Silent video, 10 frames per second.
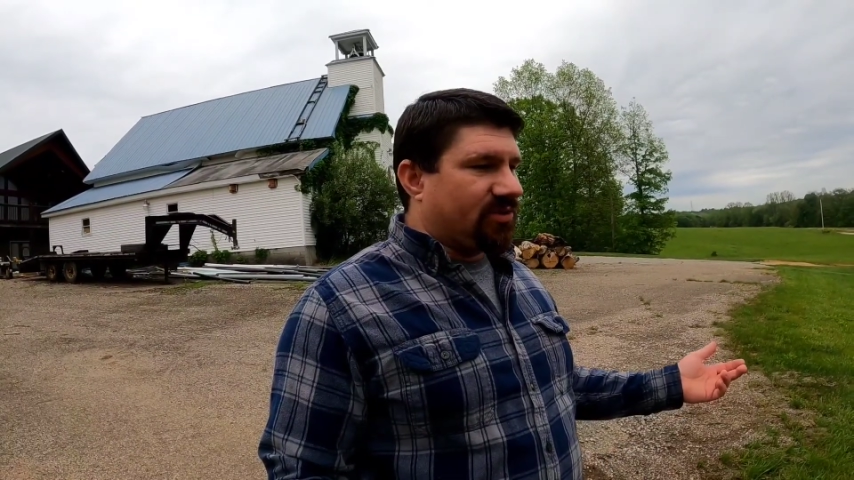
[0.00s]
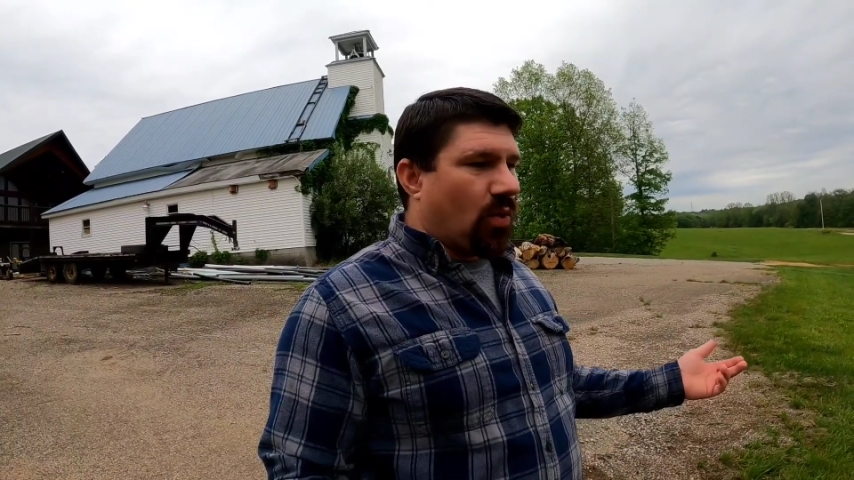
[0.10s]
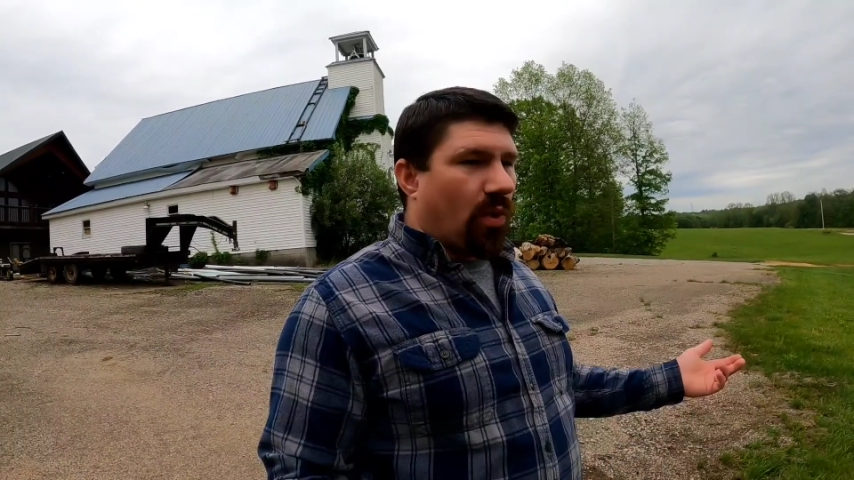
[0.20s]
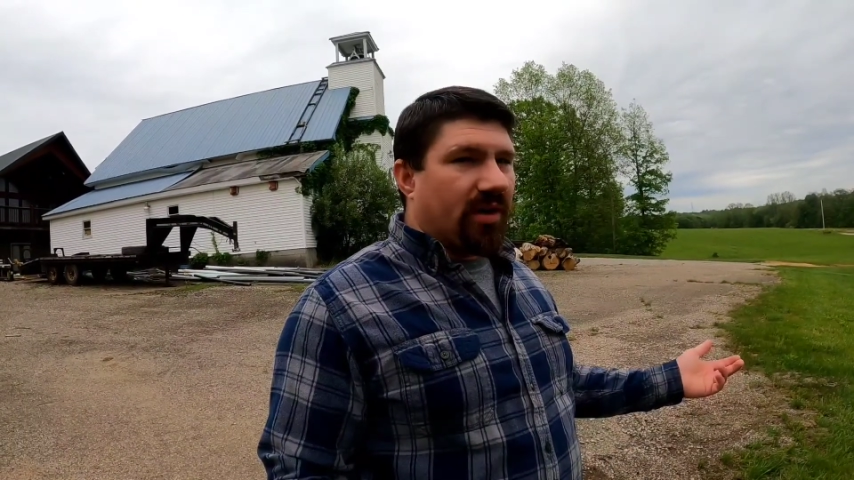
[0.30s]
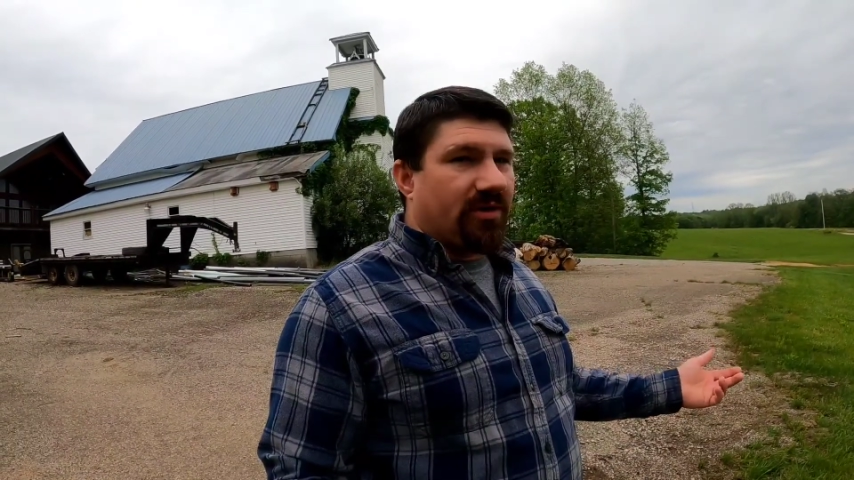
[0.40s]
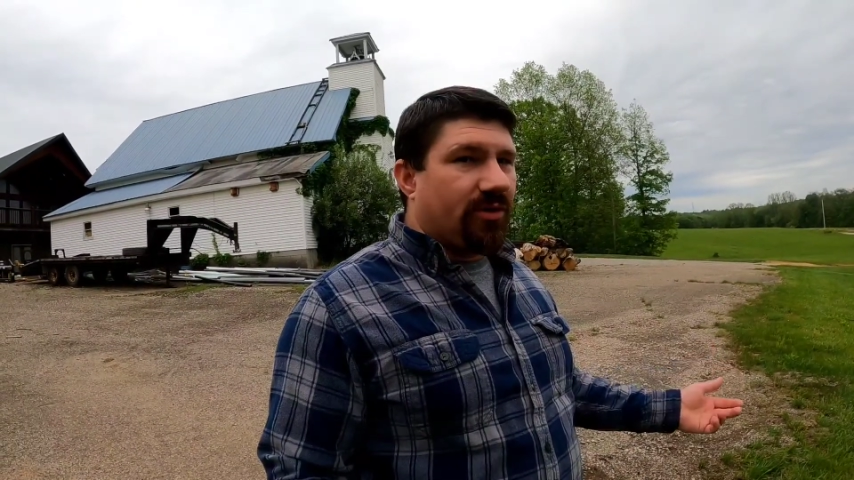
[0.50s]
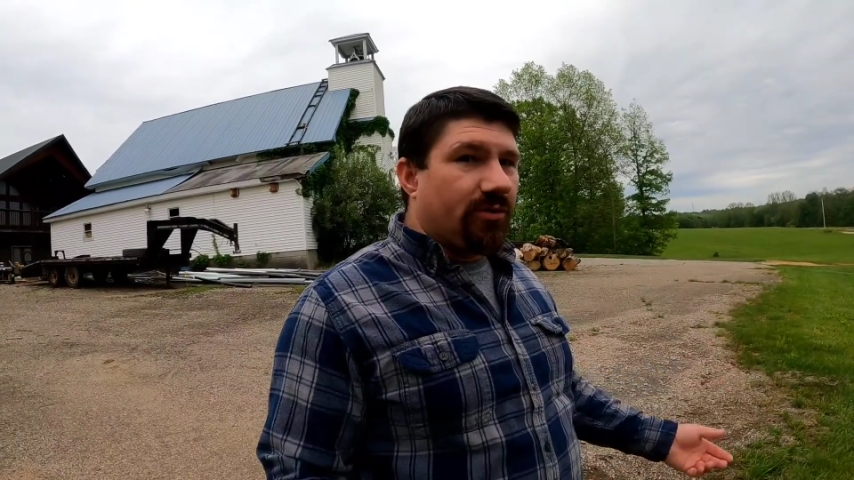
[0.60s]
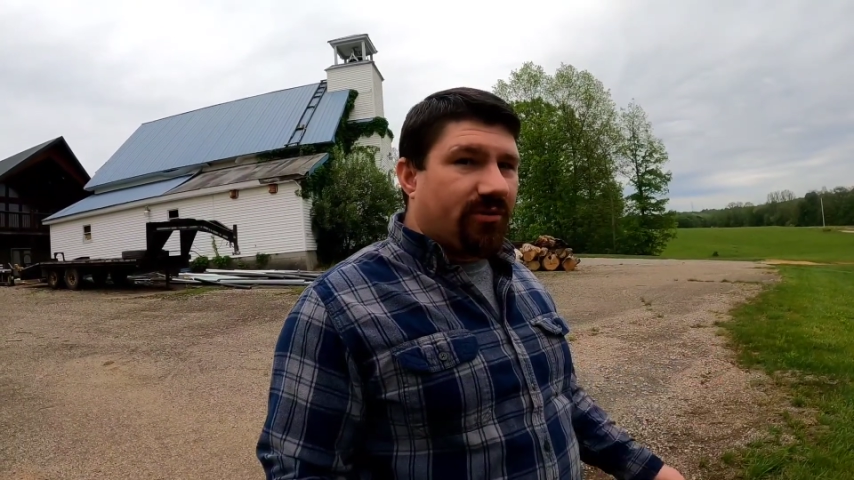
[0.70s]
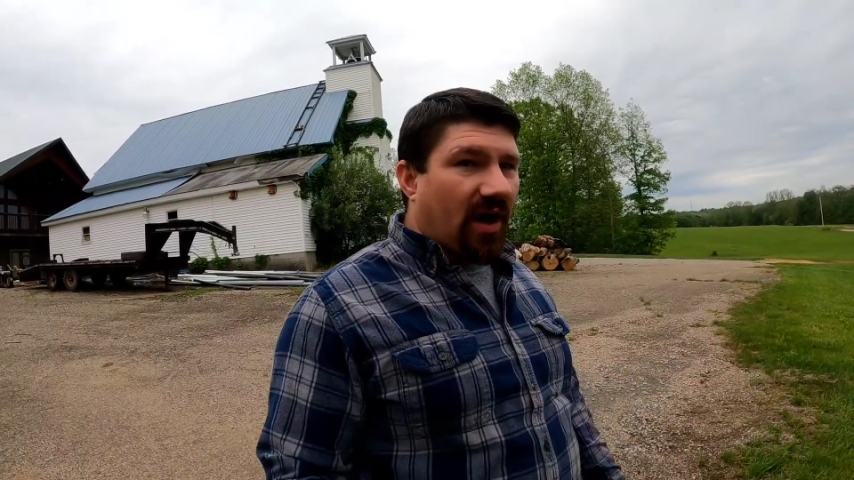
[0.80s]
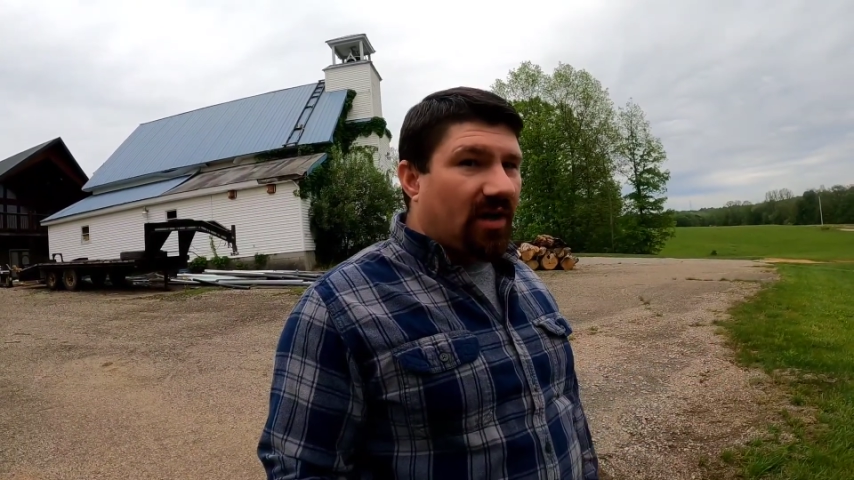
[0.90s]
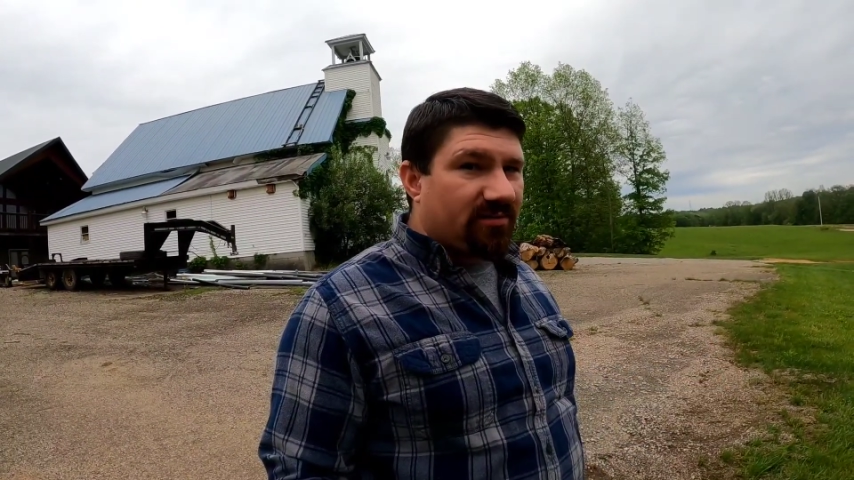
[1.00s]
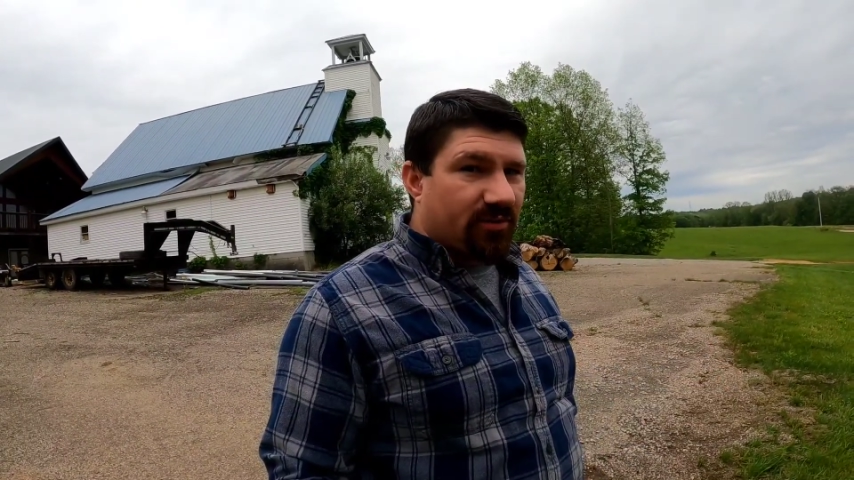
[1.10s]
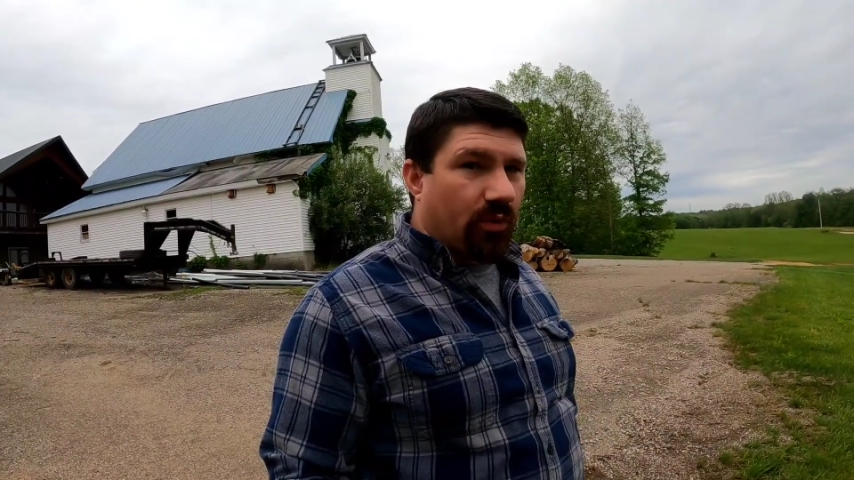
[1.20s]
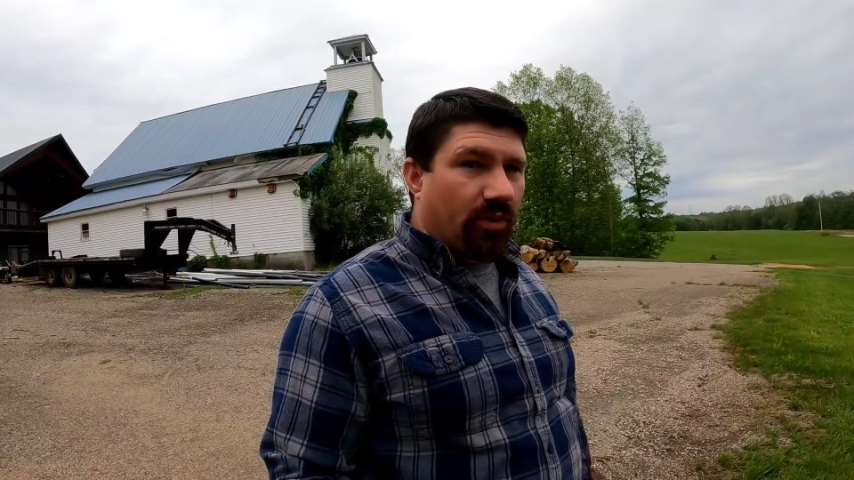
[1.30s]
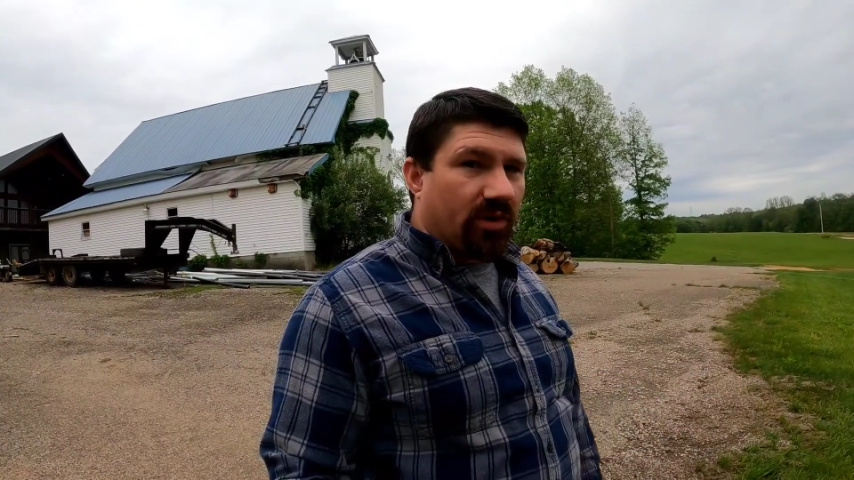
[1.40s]
$22,500
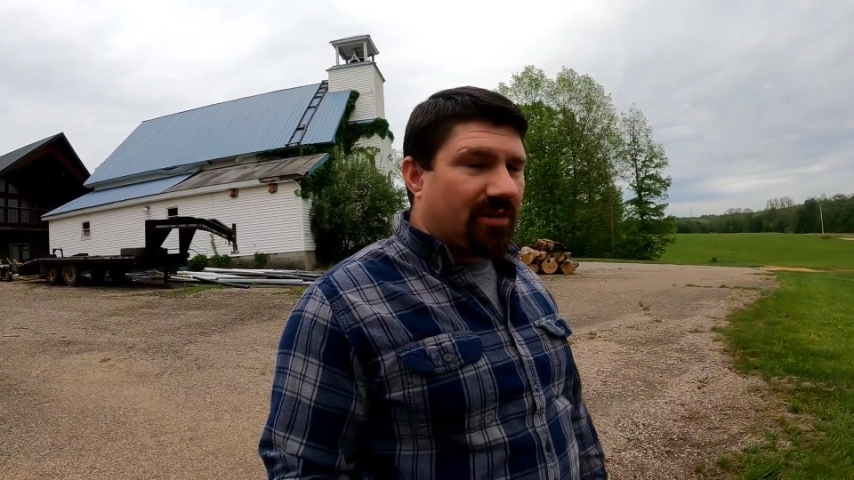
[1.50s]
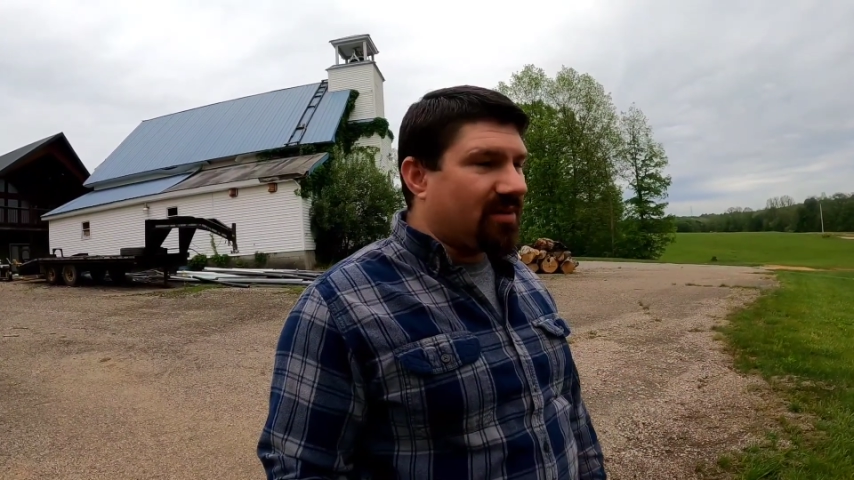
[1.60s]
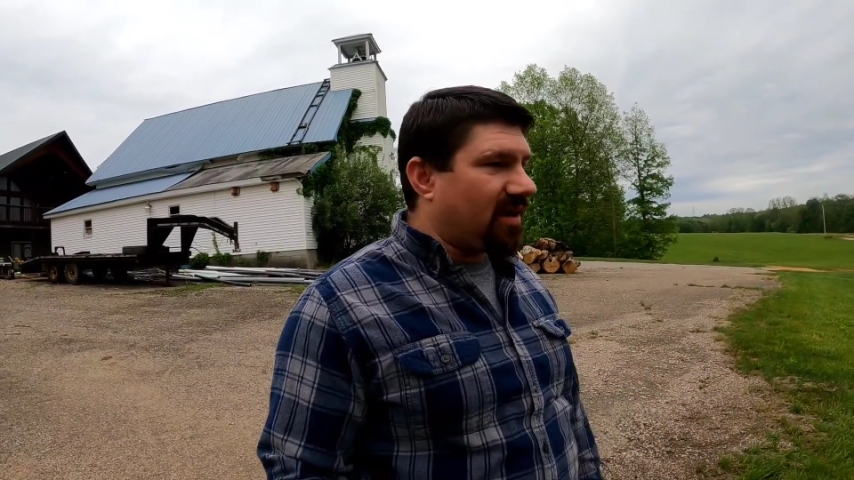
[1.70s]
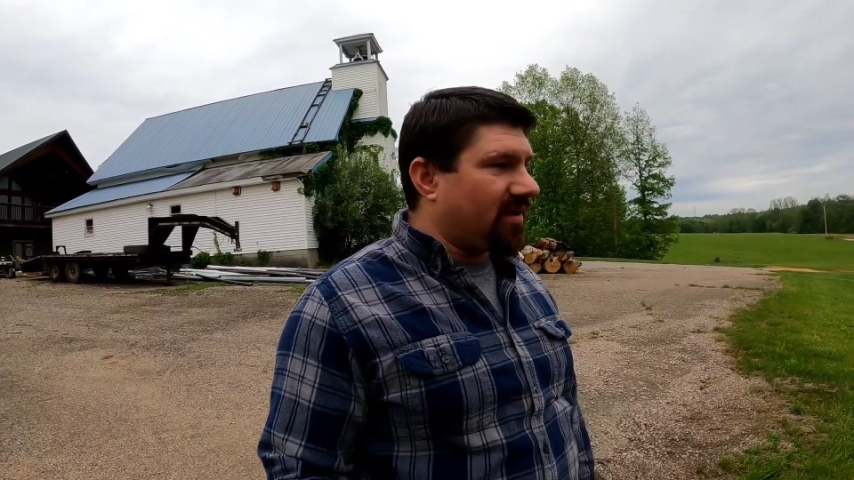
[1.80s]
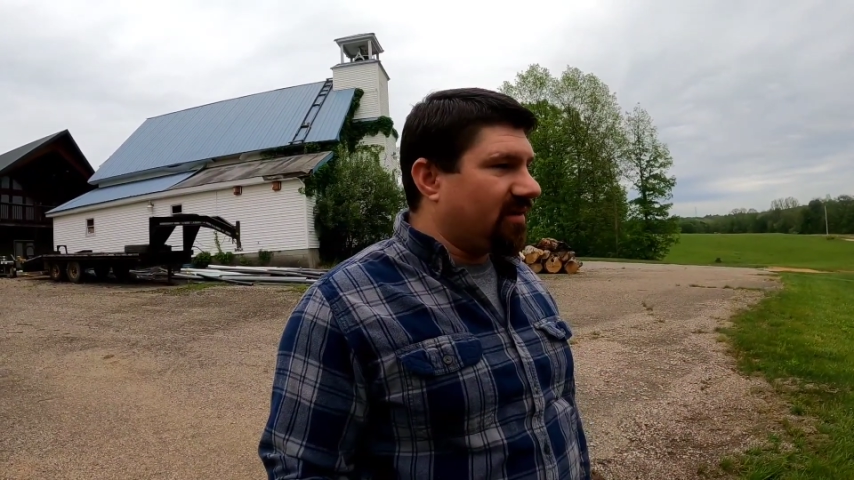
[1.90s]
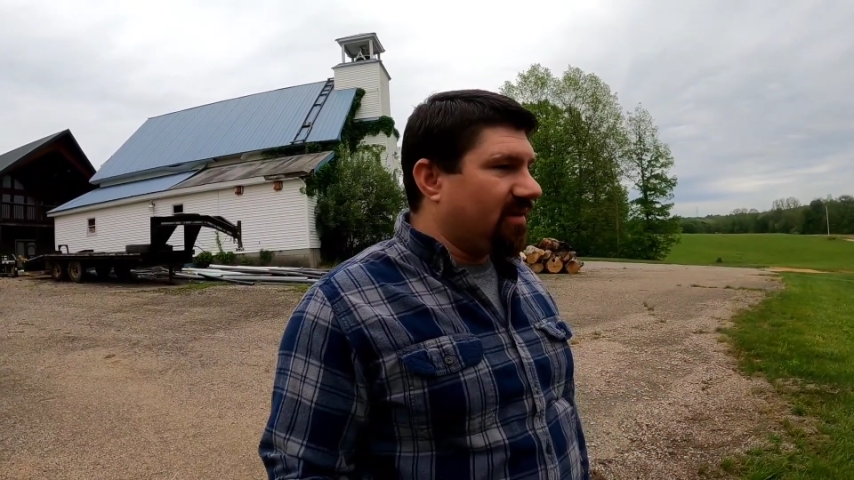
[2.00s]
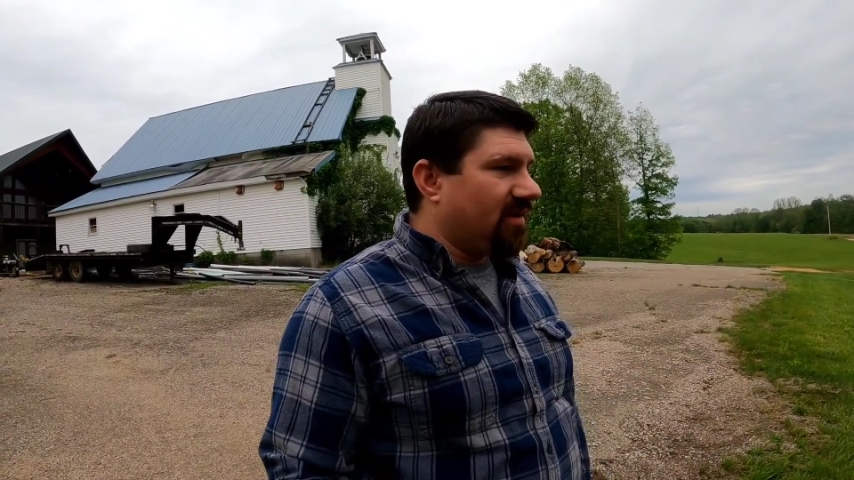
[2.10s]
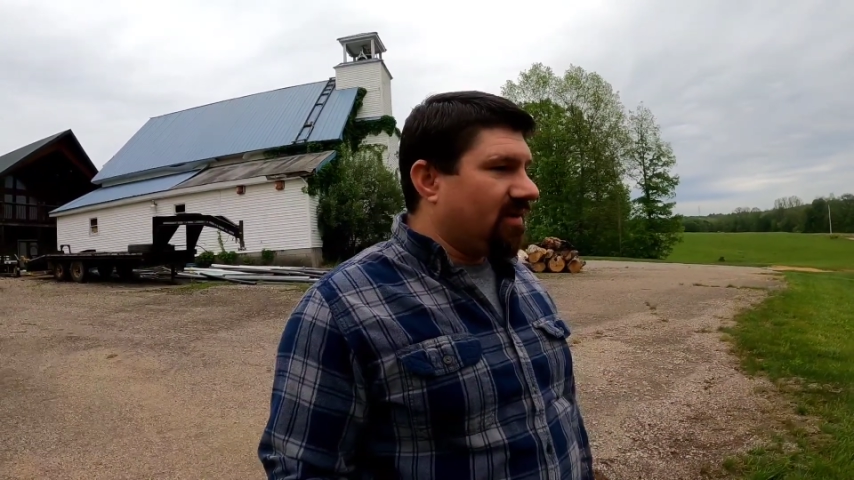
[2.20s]
for it. And I'm like,